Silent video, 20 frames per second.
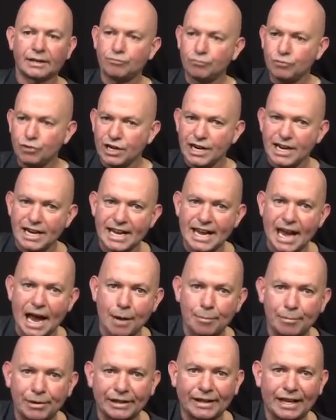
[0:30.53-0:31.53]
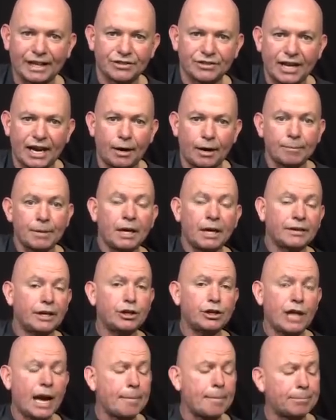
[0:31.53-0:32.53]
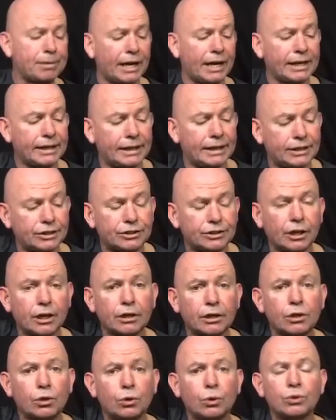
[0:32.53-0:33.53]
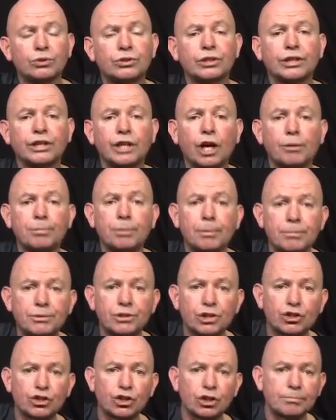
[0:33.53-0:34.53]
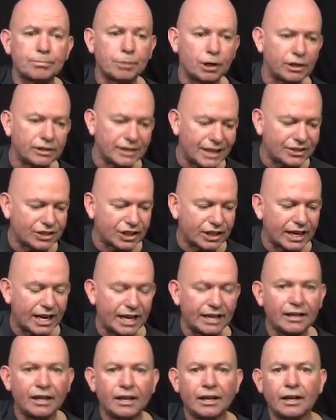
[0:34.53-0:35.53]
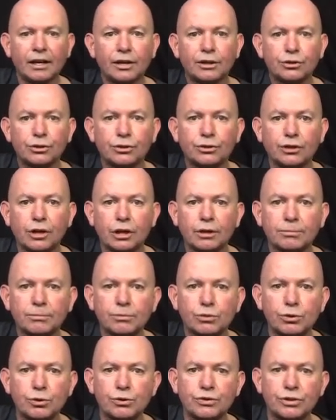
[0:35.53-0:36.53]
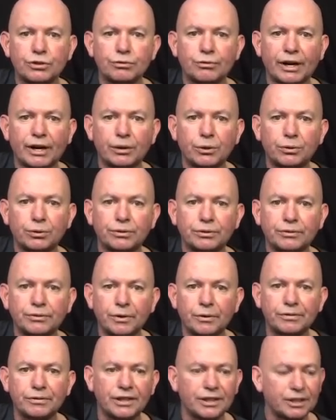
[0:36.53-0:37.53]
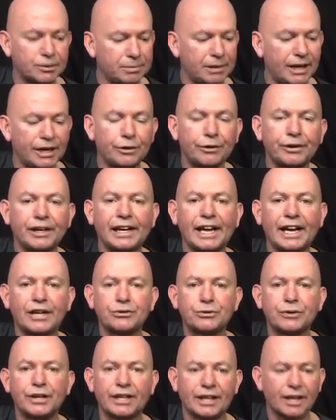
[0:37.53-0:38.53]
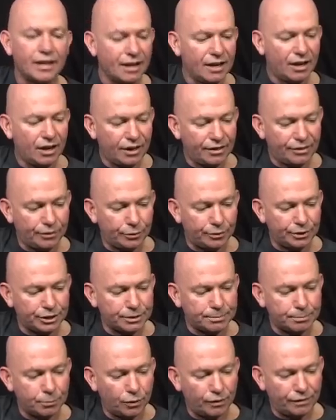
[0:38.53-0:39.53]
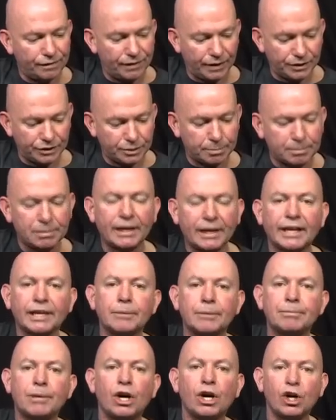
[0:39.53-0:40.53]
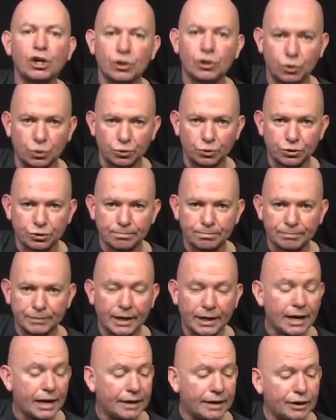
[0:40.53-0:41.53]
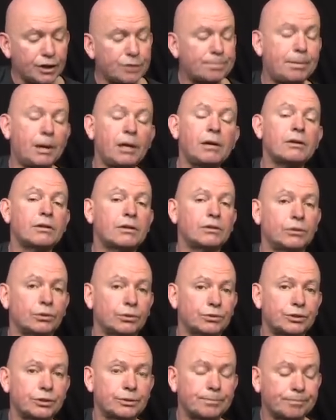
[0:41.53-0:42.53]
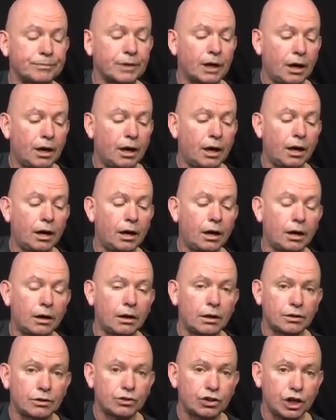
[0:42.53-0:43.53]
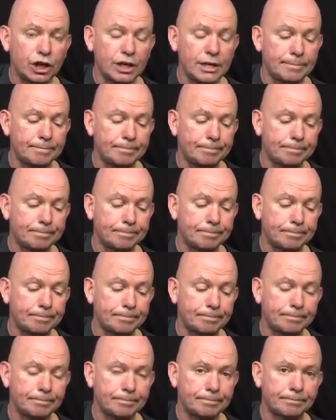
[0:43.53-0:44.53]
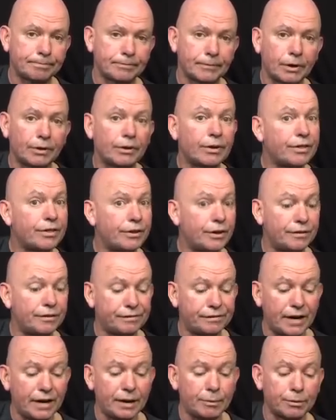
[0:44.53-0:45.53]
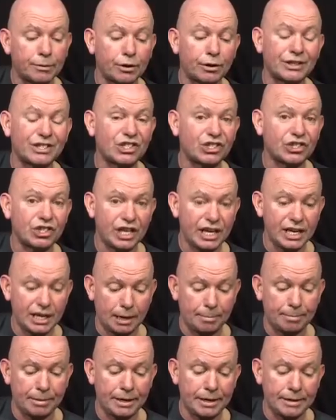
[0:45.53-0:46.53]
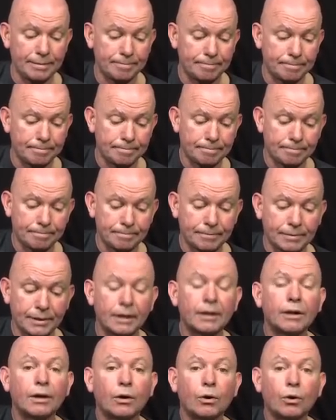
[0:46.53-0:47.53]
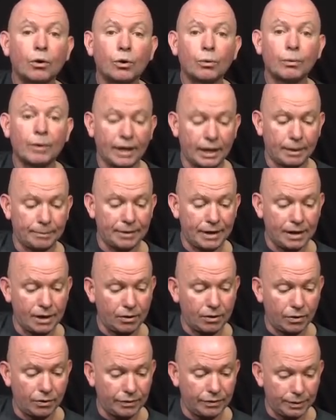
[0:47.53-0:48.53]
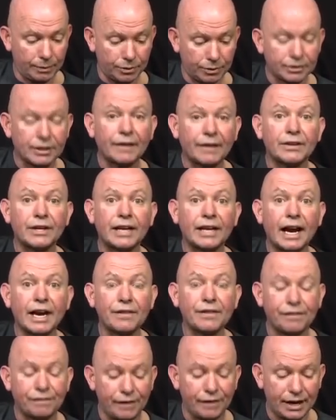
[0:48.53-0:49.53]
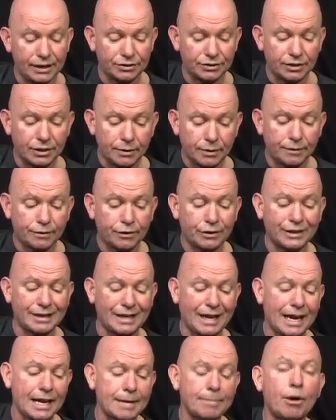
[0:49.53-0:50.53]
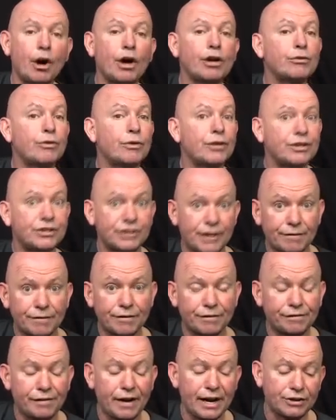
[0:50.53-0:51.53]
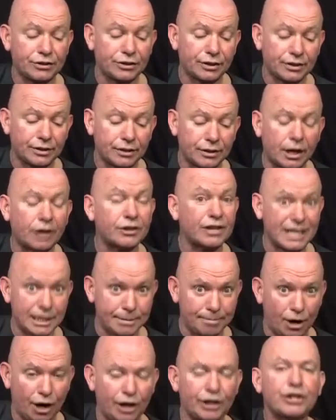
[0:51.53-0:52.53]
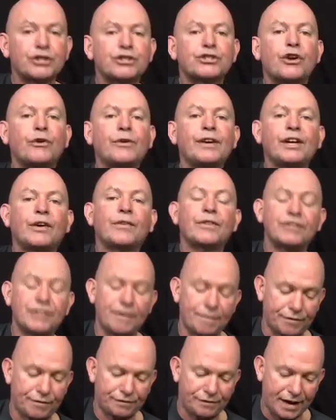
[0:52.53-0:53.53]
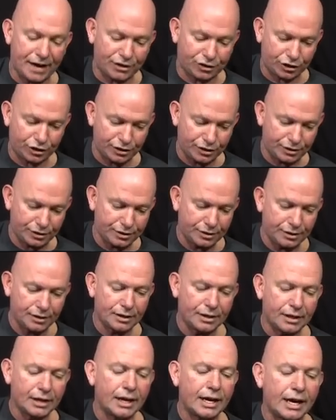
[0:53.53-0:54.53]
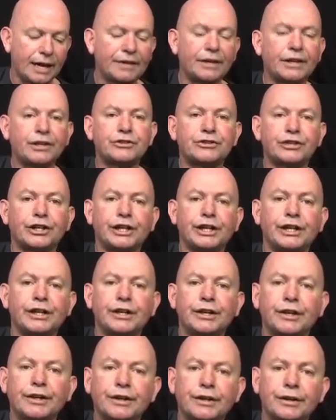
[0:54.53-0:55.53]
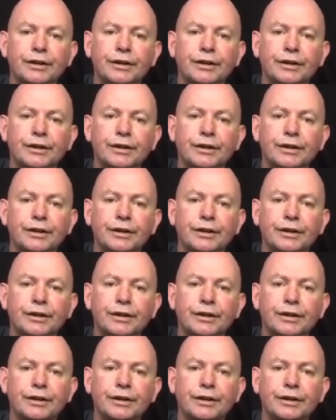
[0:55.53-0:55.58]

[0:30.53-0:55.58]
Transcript: Really hammering that out. Now you can play these uh, chords in the open position, but yet again, just uh, true to the record, and obviously it's played on electric, I thought it's more fun to play the bar chords. And those bar chords are G on the third fret, we've got a C up here, all the way up there on the, what's that, the eighth fret, we've got an A minor on the seventh fret, uh, E minor, sorry, on the seventh fret, and then a D